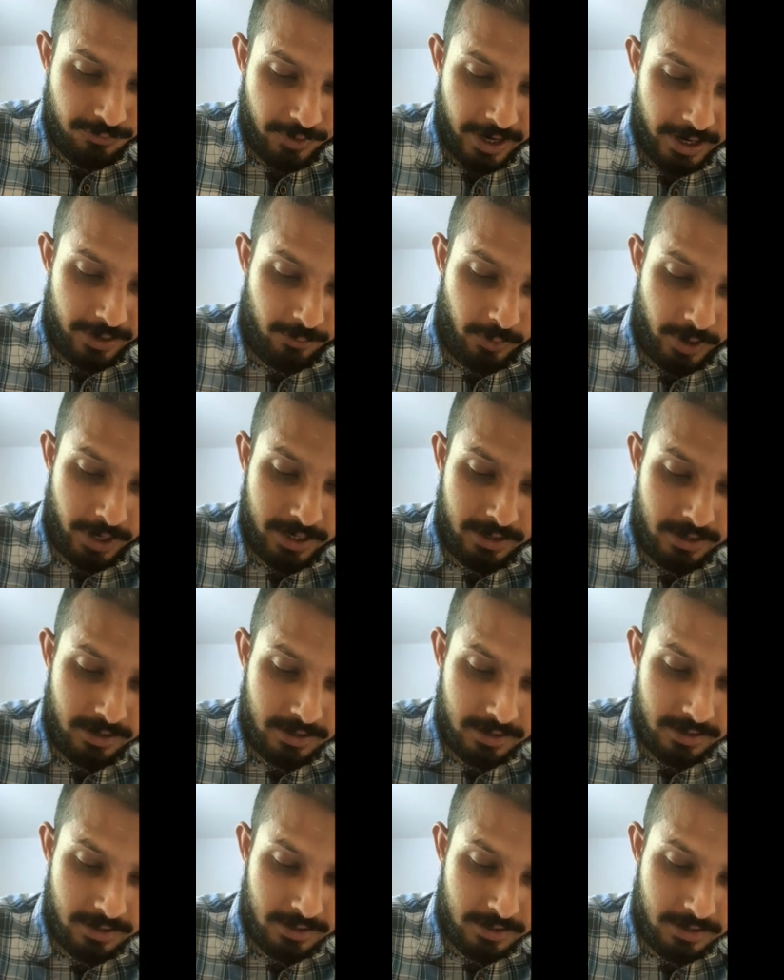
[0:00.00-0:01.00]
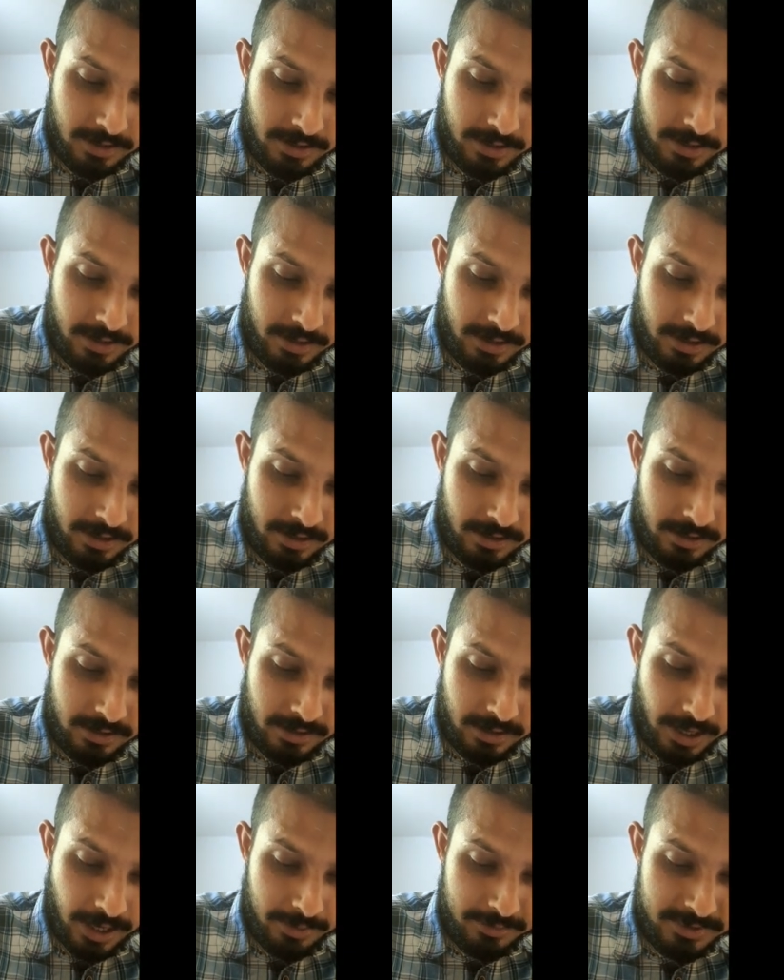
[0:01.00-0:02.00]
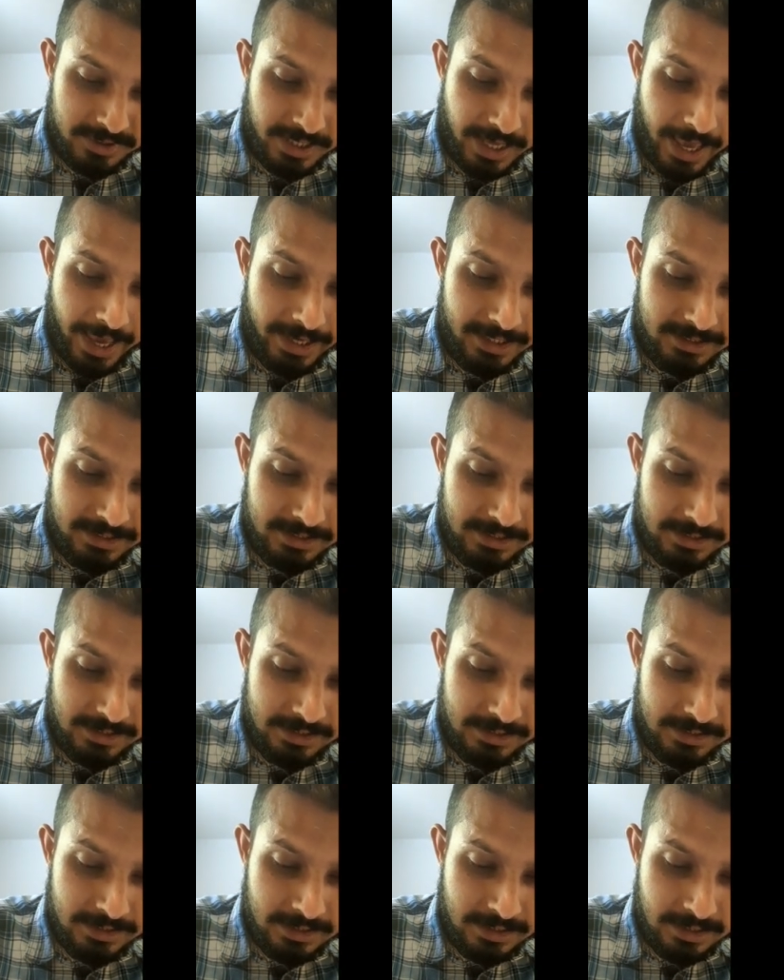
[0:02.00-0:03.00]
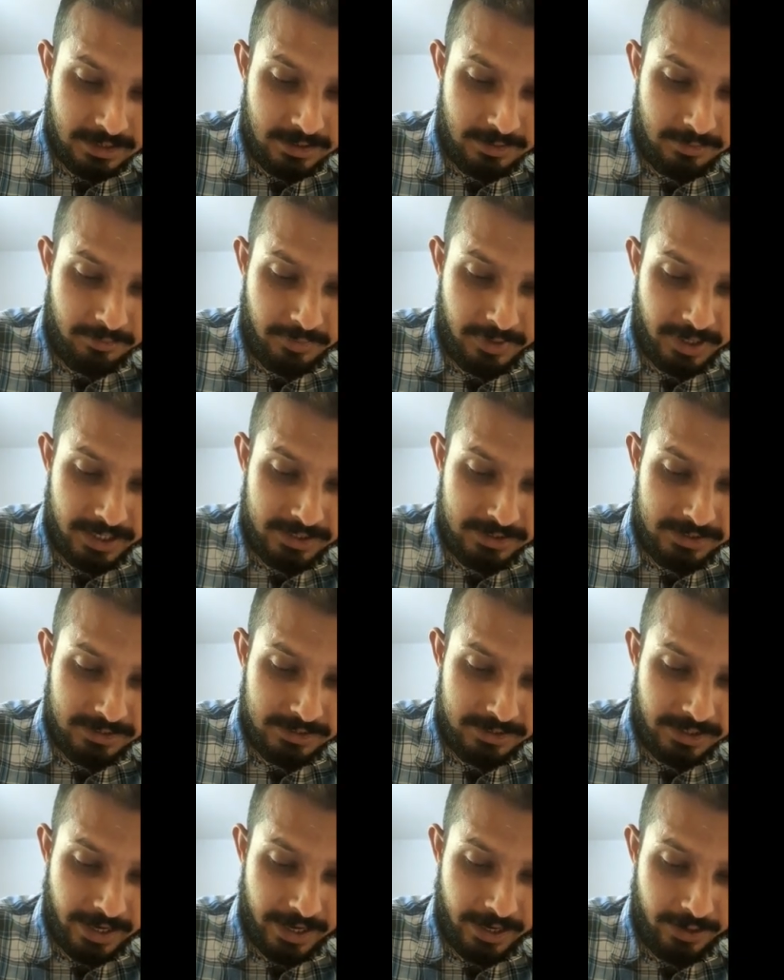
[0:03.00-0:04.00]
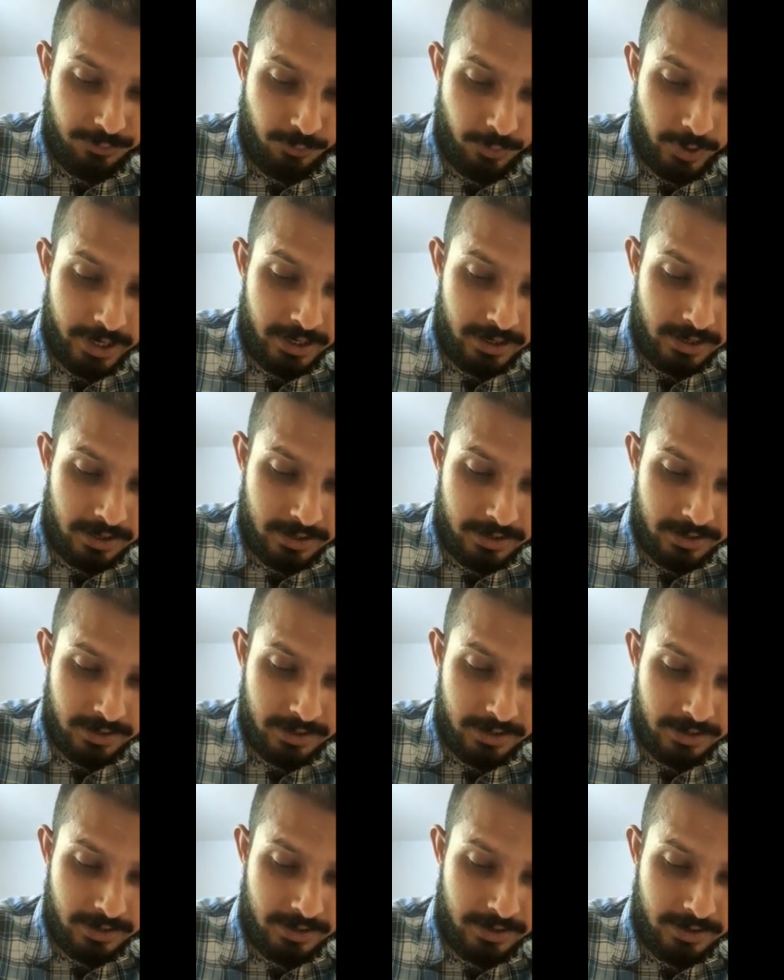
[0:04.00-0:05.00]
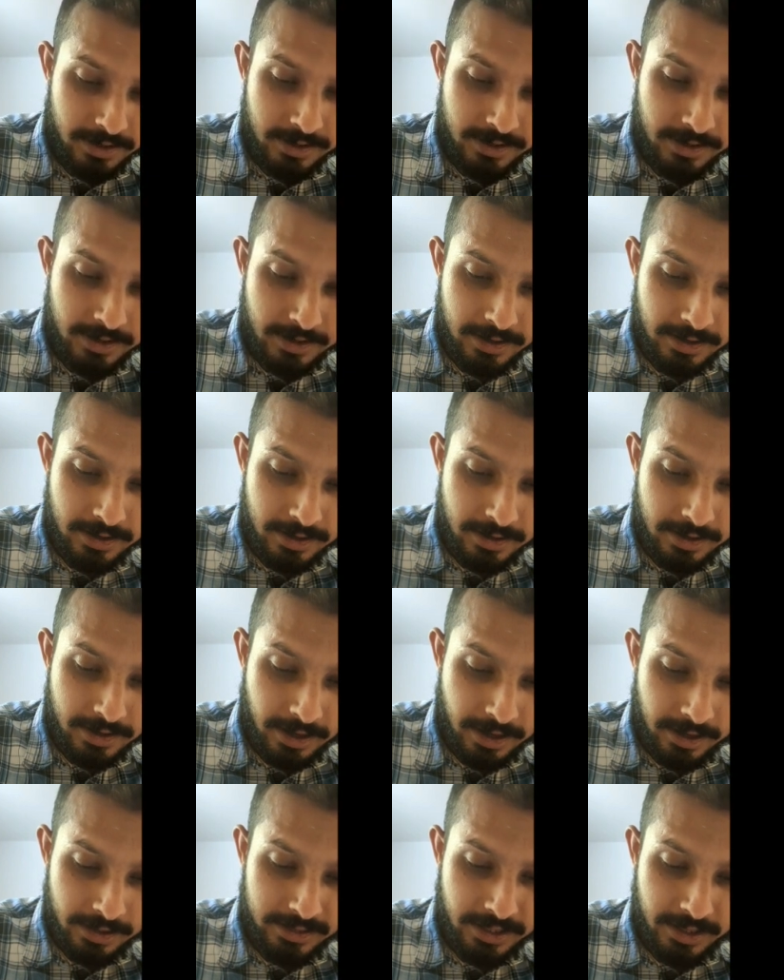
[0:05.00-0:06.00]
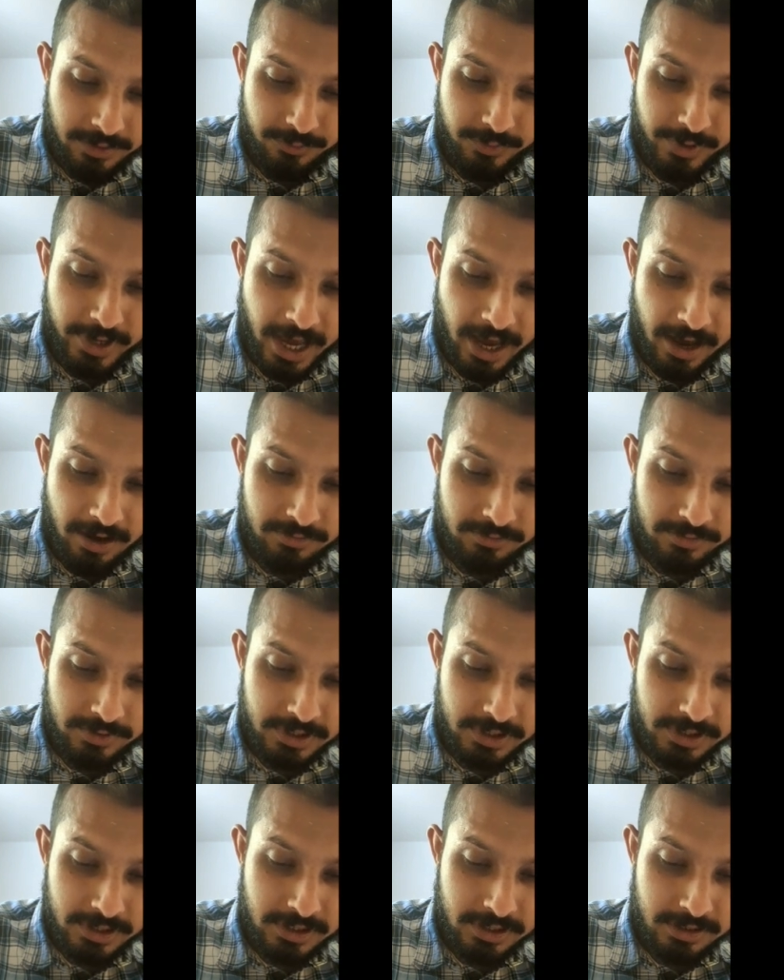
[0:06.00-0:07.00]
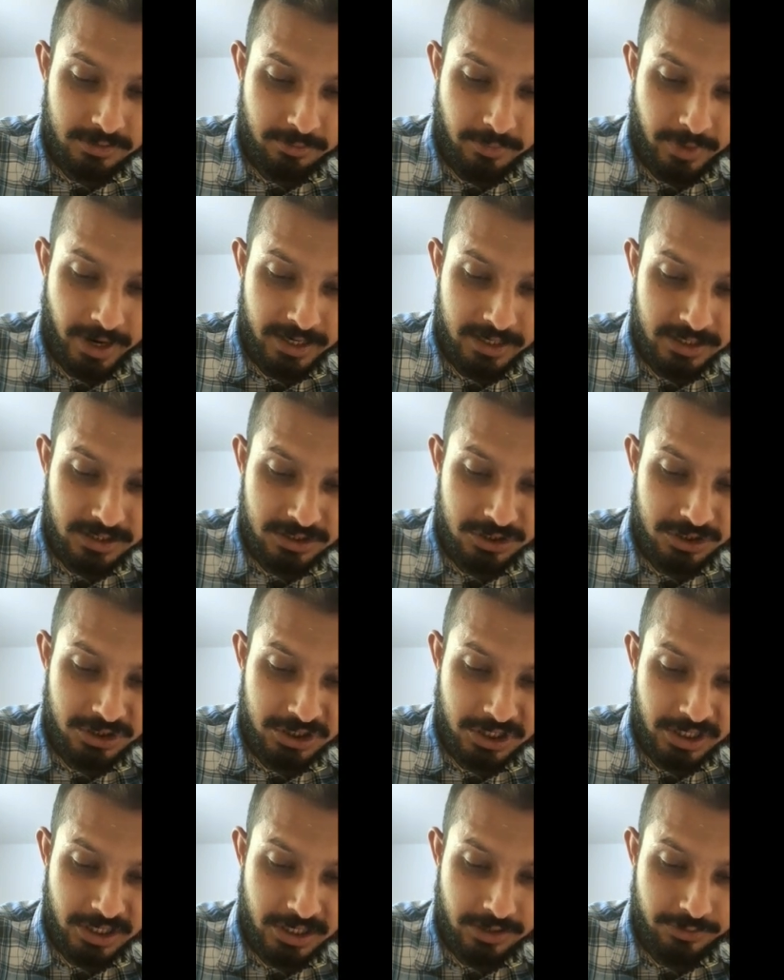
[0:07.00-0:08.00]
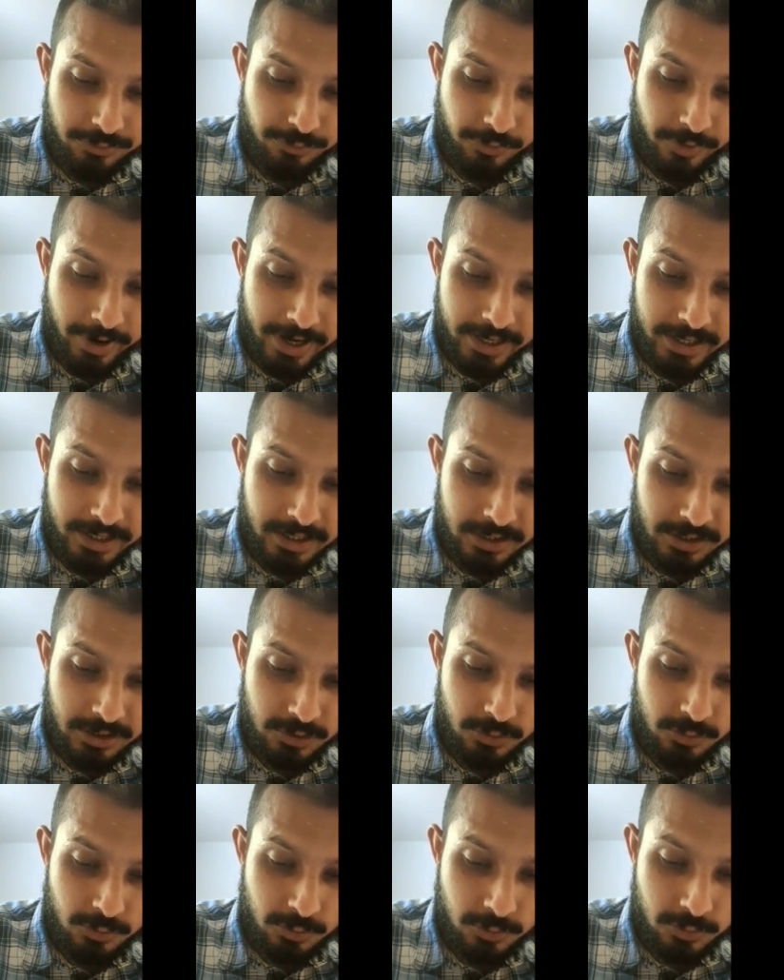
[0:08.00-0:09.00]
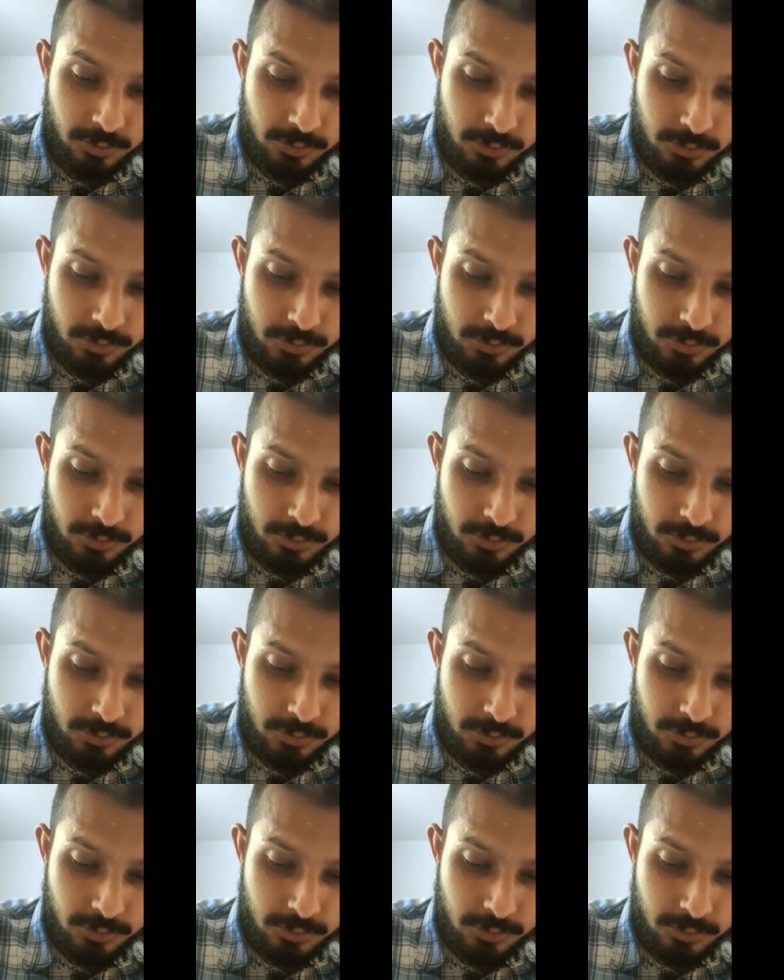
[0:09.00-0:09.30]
phi 1 times x plus n1, and then we have e minus j phi 2